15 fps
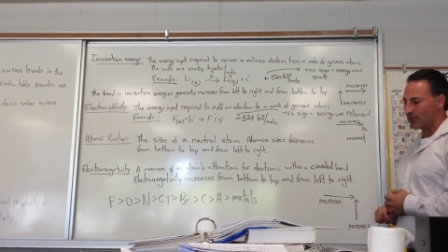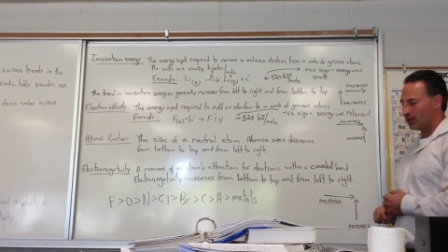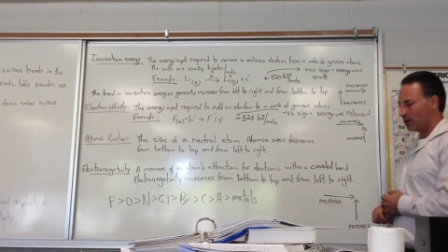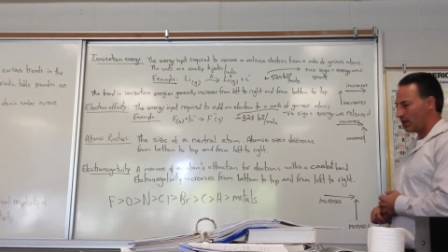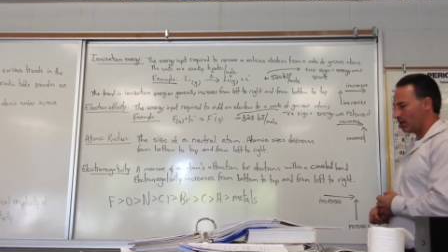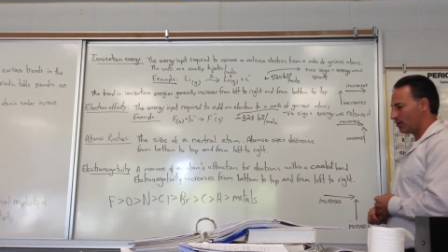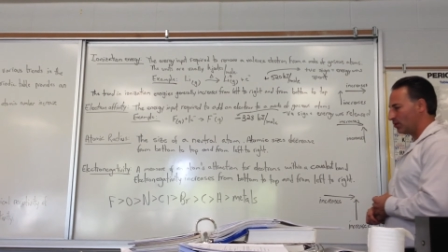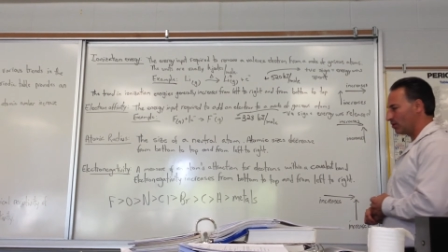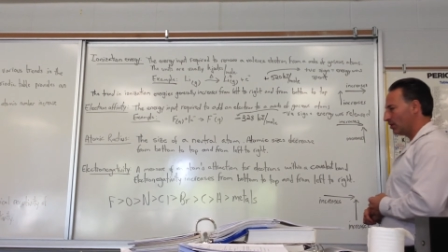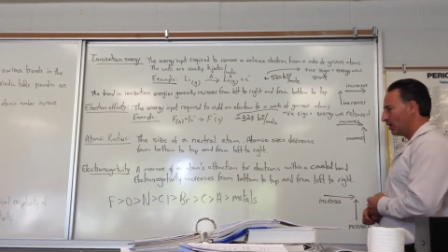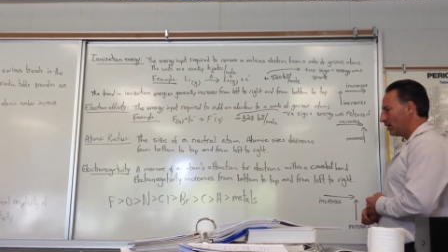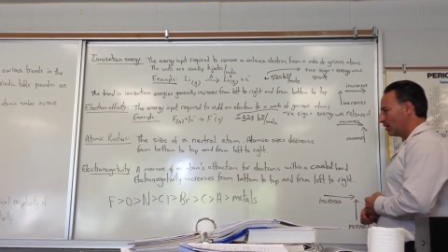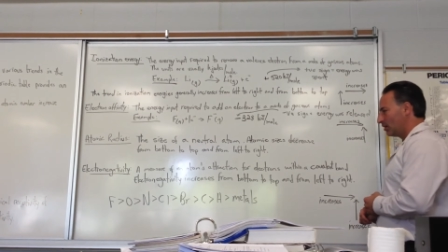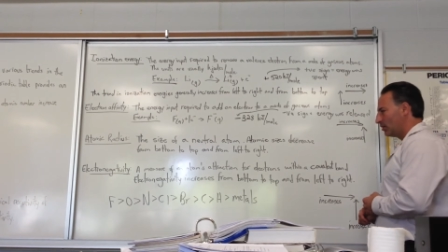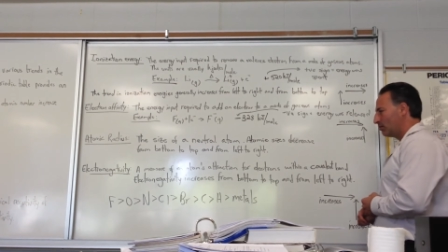Well,
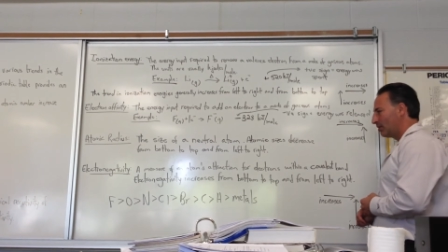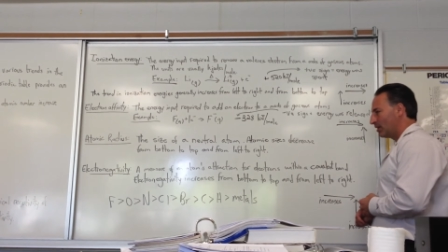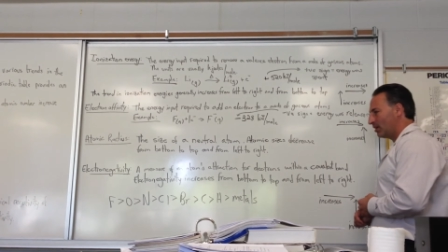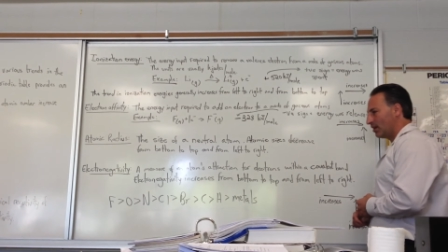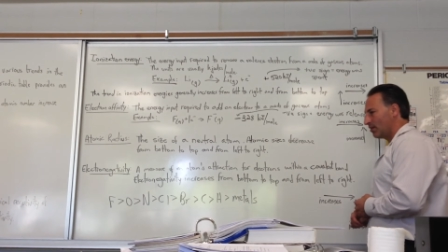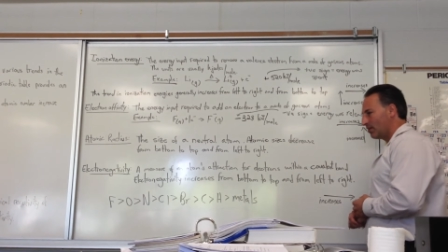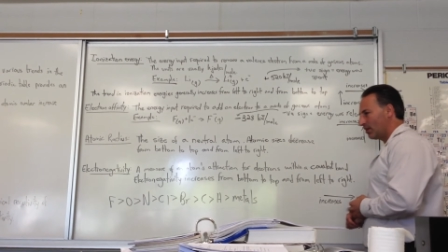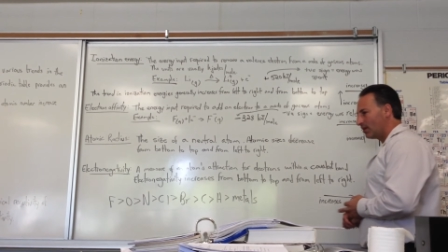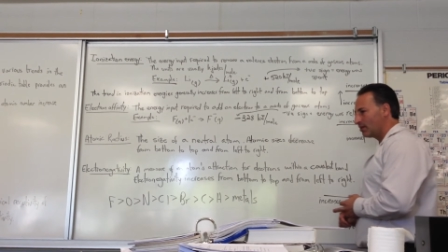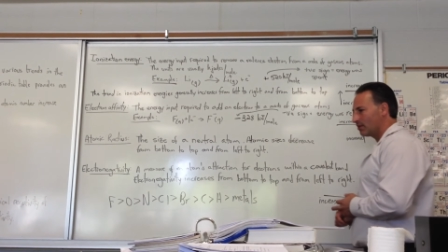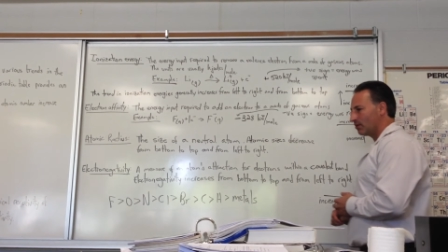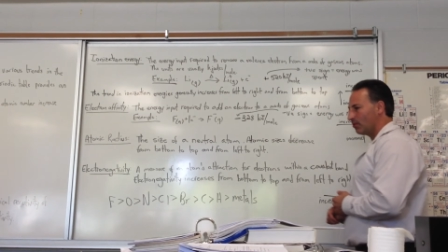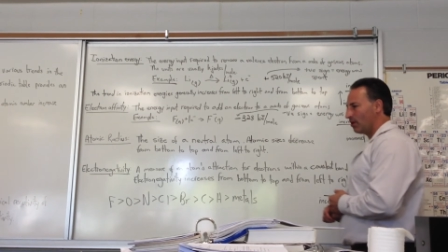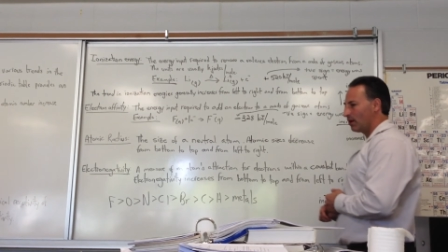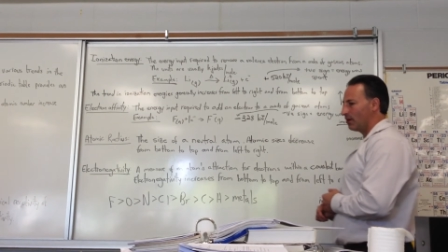you might not think that
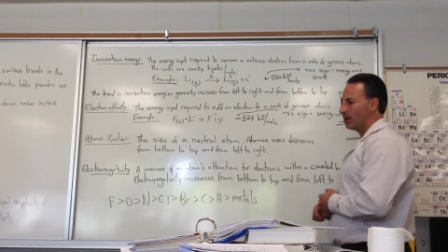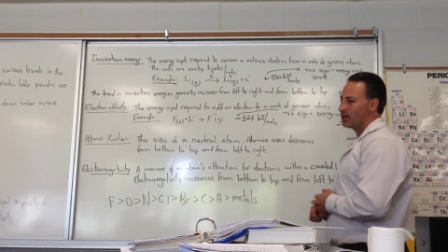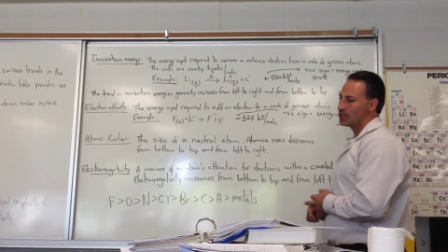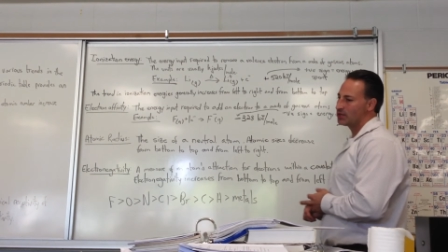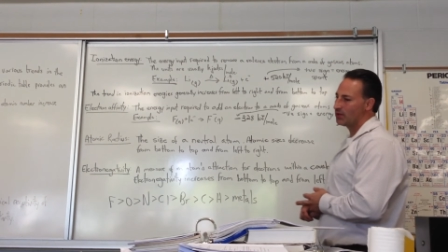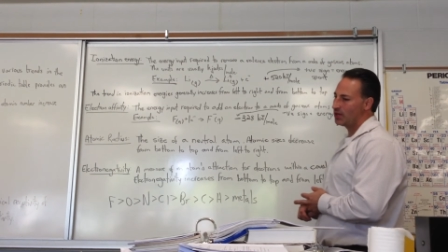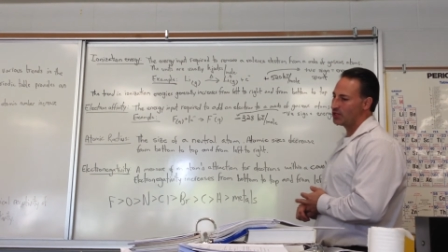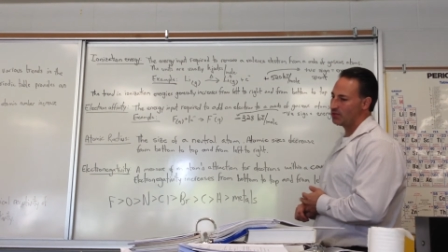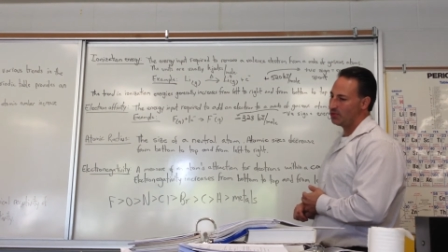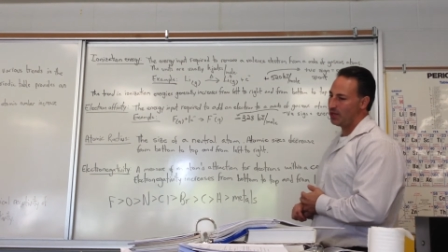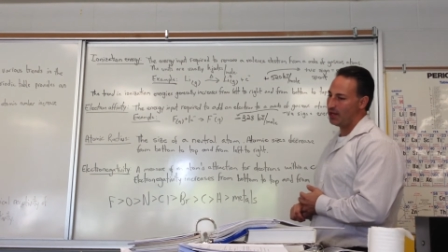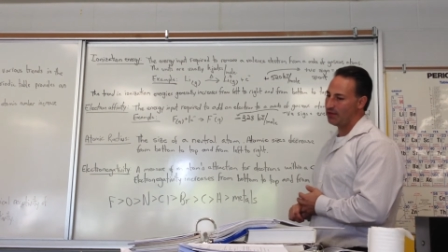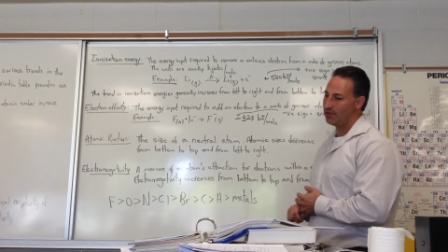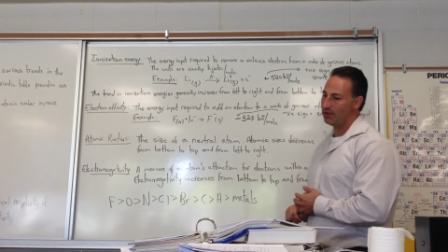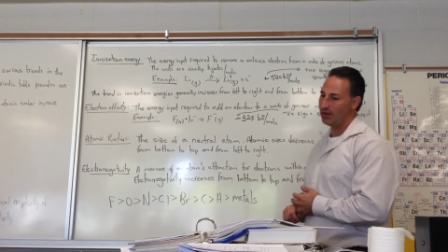water has strange
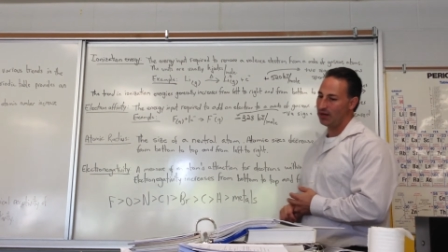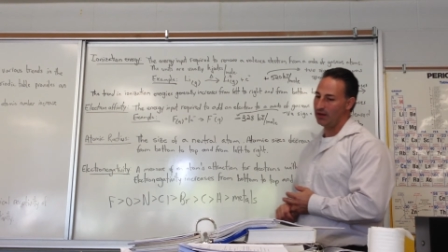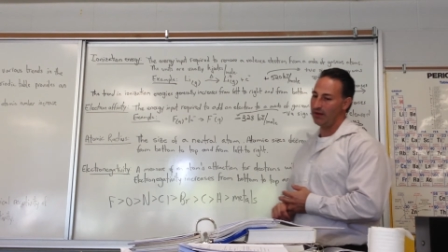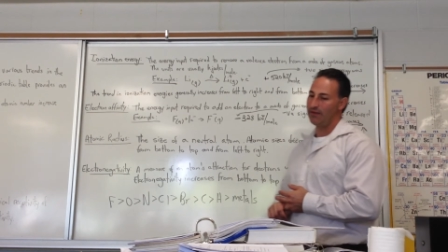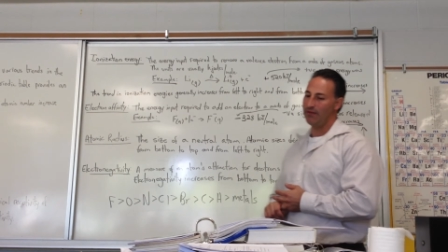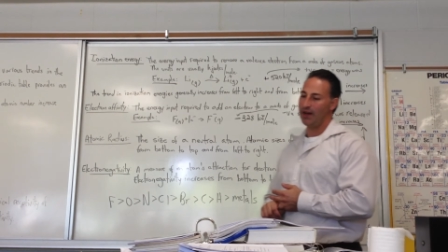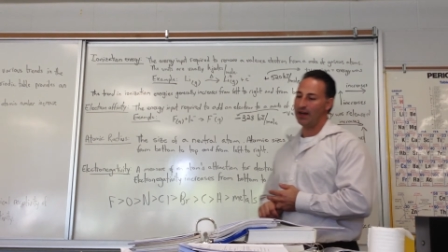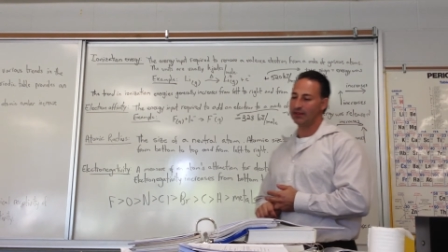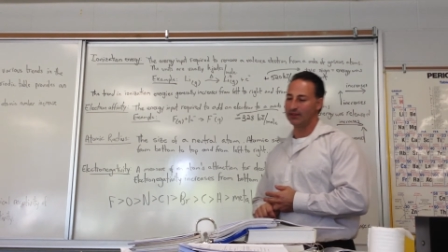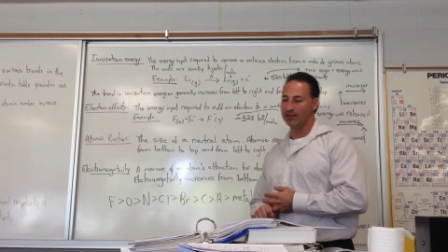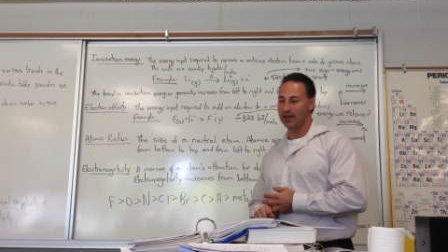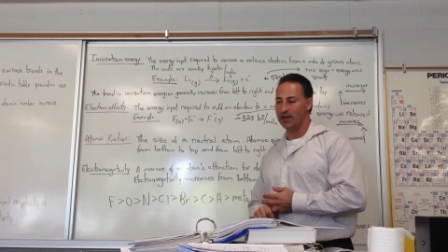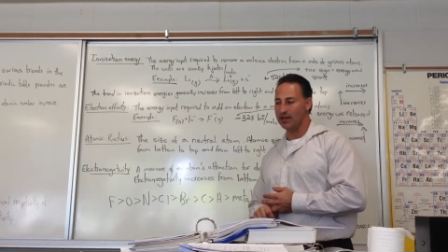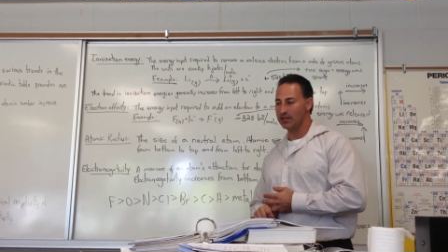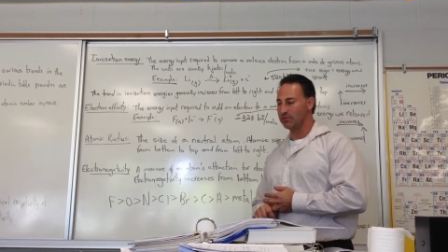behavior. It, in fact,
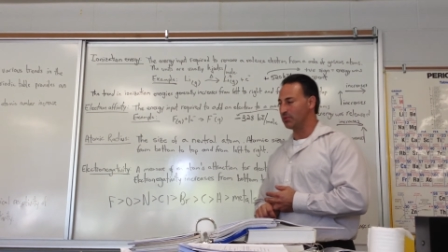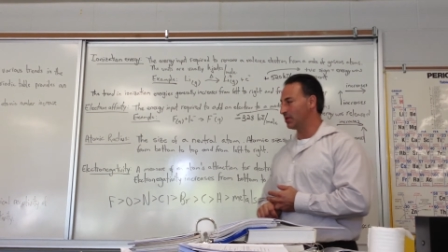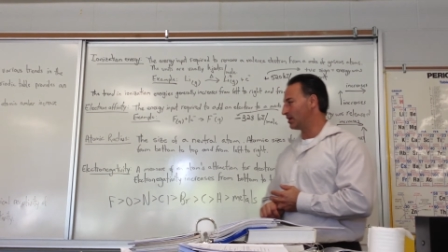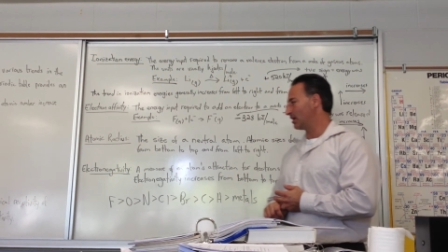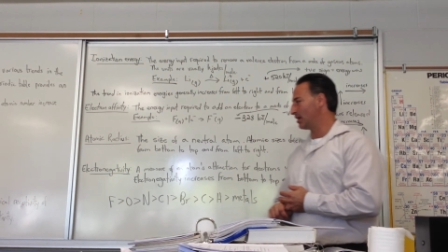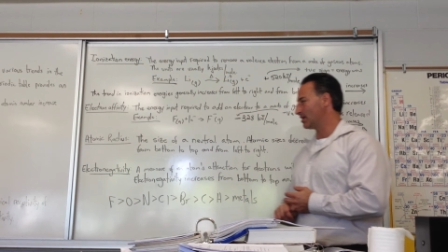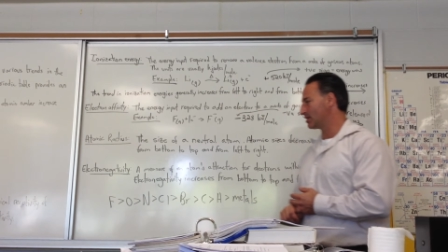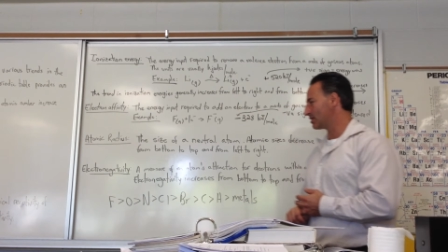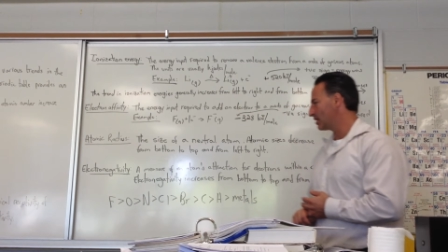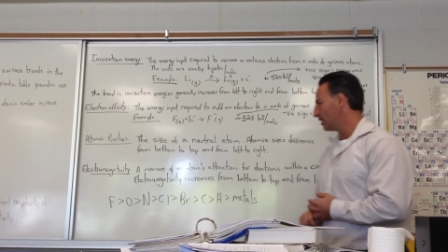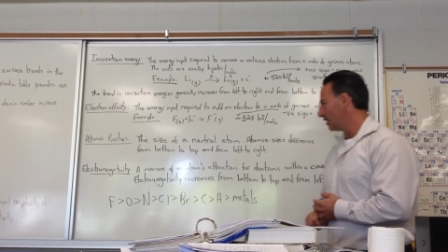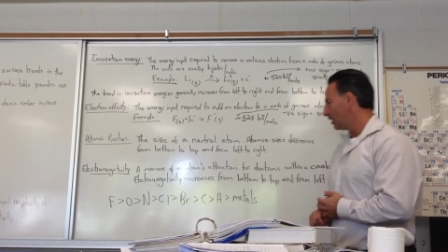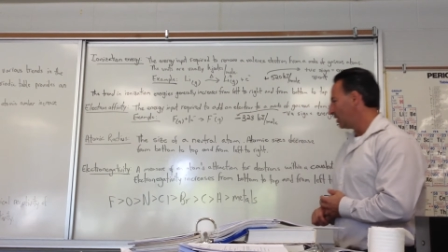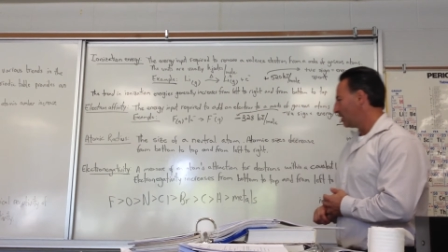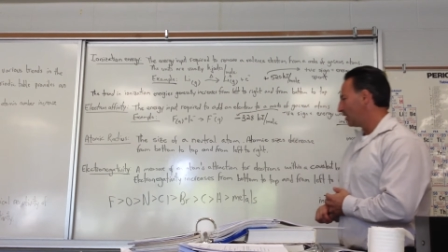does, because
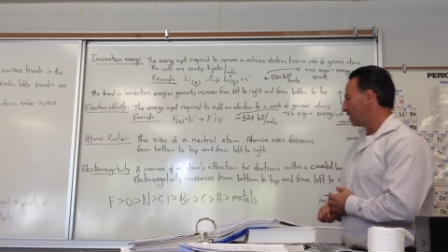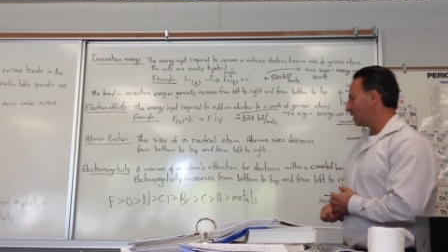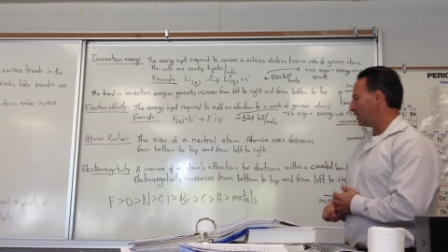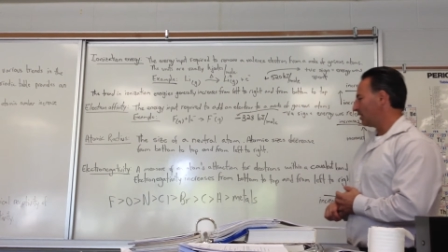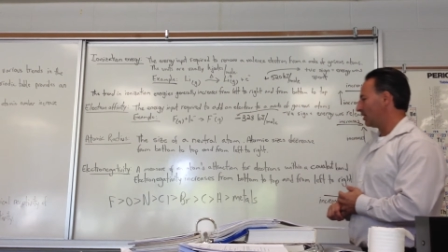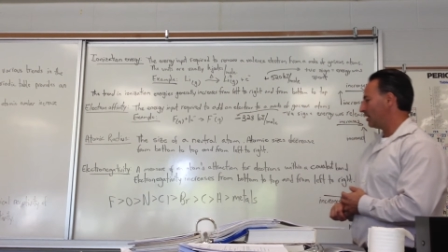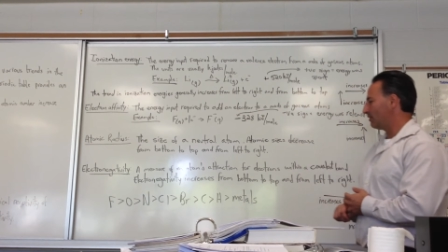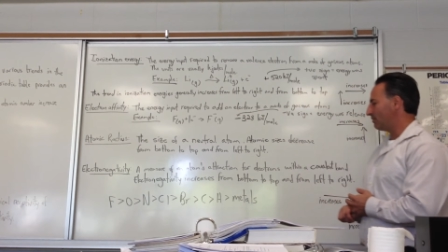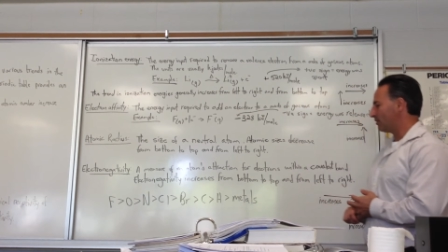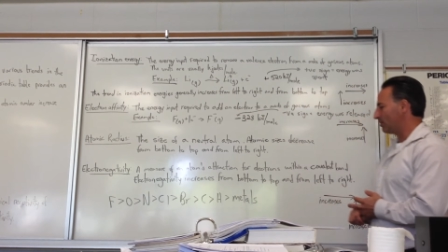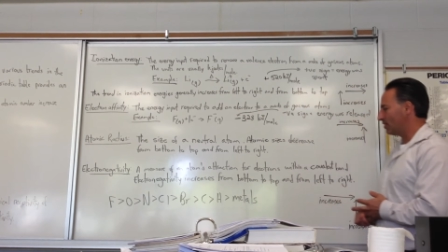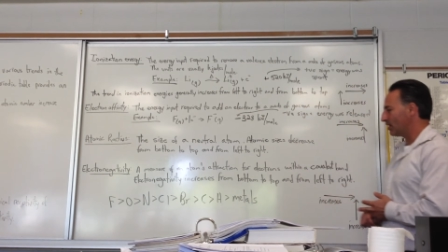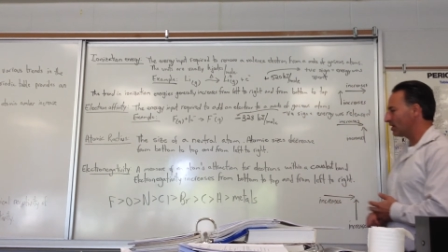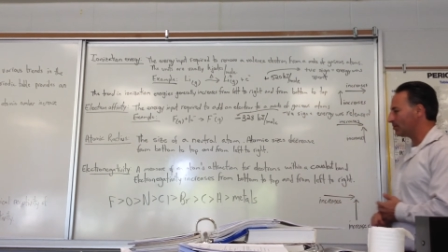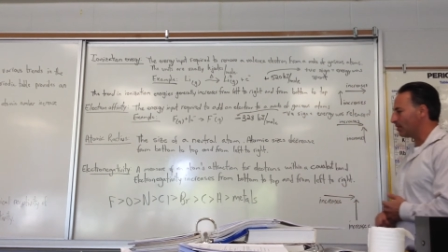if you
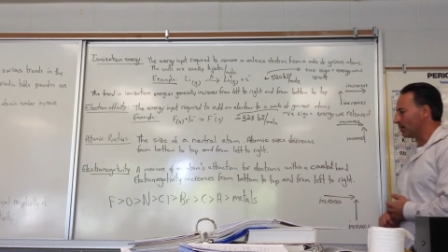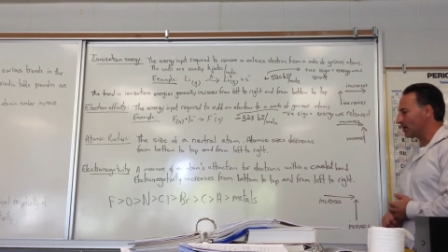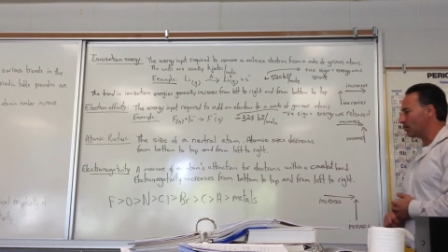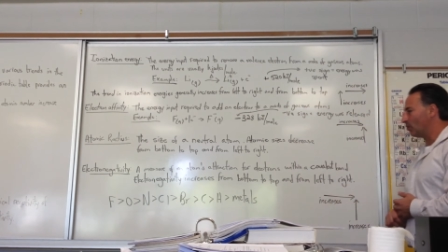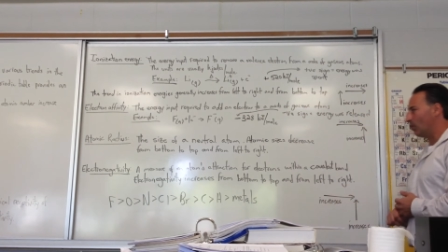think about it,